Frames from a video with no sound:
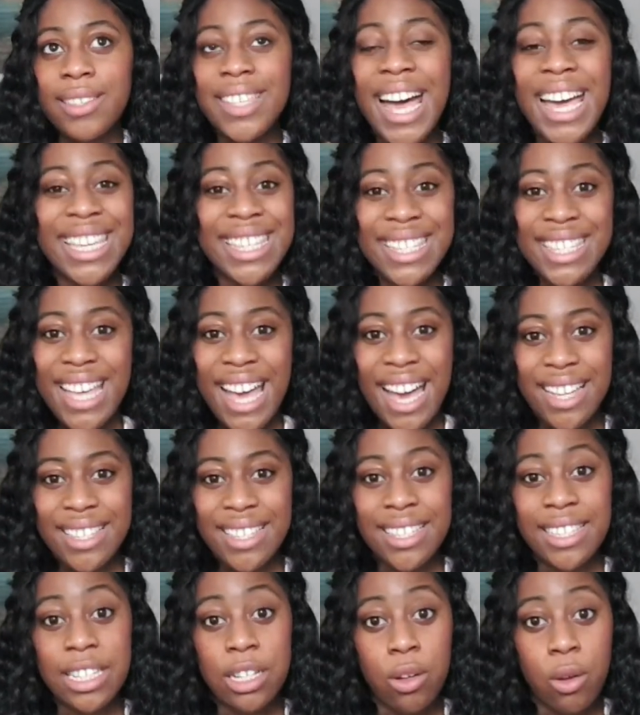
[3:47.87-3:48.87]

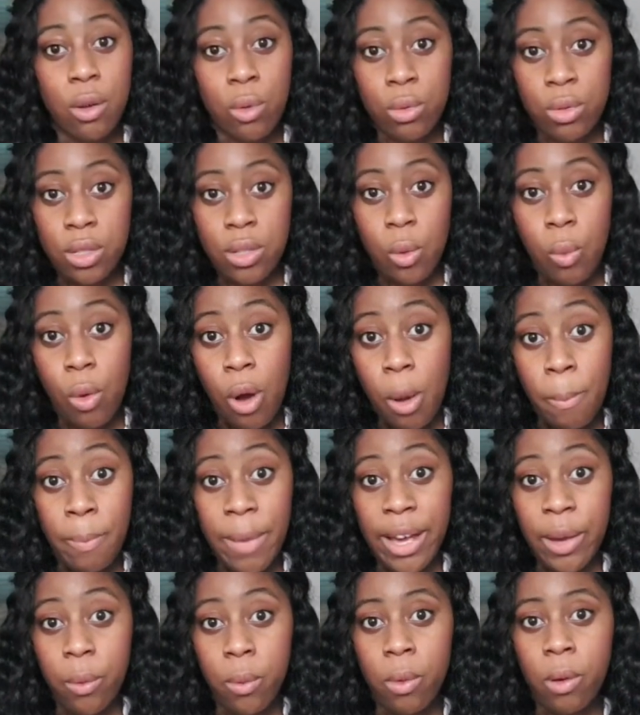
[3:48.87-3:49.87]
dissect the goals
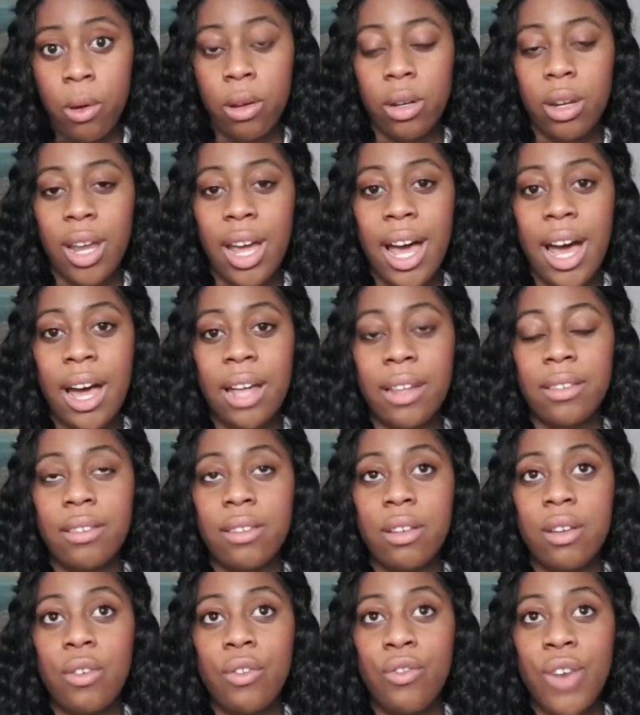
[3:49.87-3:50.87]
one by one
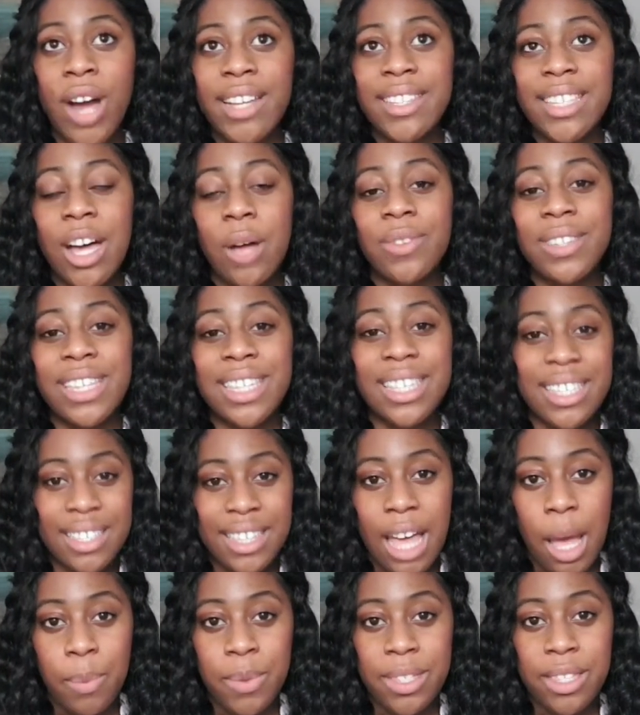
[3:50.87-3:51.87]
and write down the
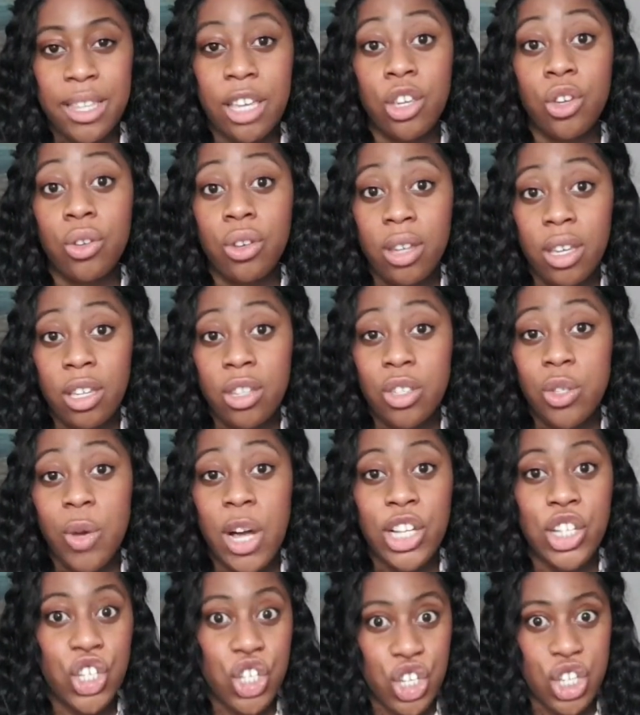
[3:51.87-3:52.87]
steps that you need
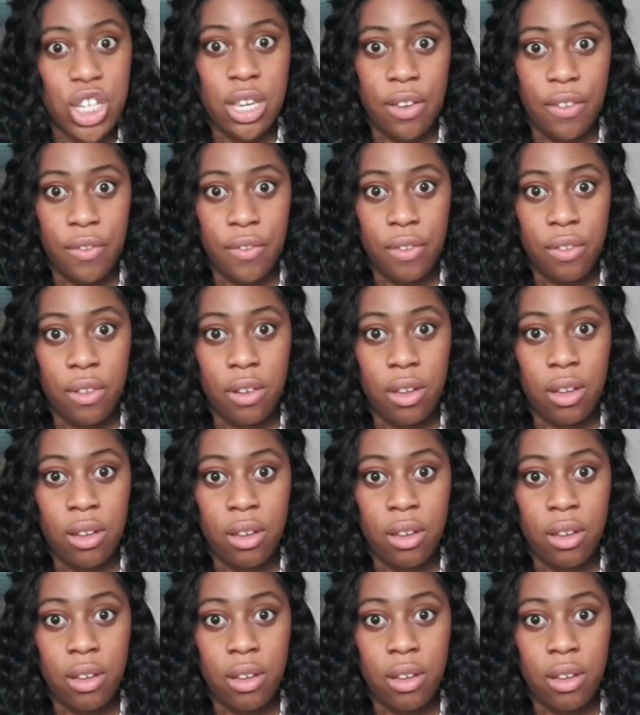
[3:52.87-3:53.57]
to achieve,